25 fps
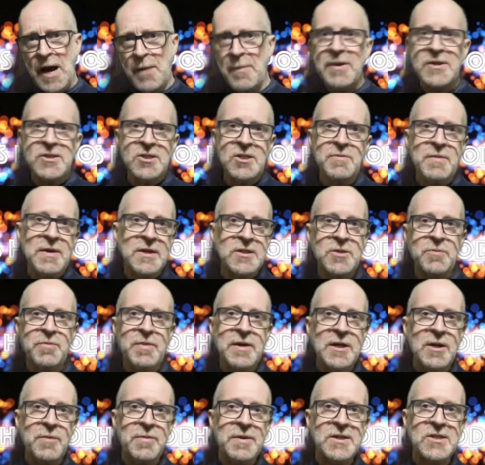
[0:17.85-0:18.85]
must admit to
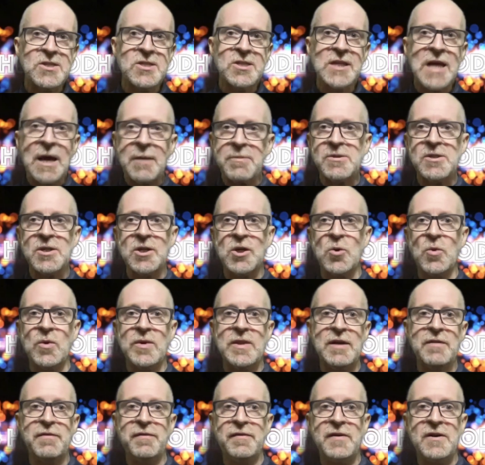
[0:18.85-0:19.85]
being a bit sceptical
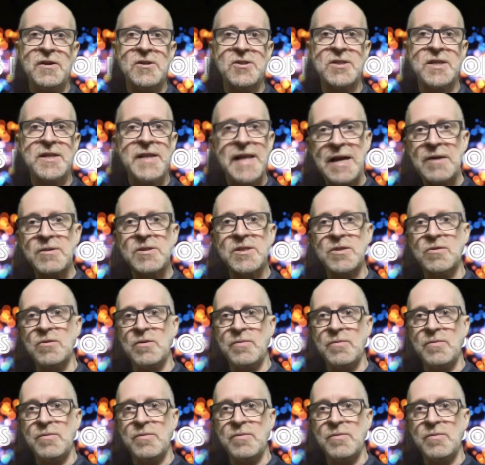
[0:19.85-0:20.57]
when they first announced they were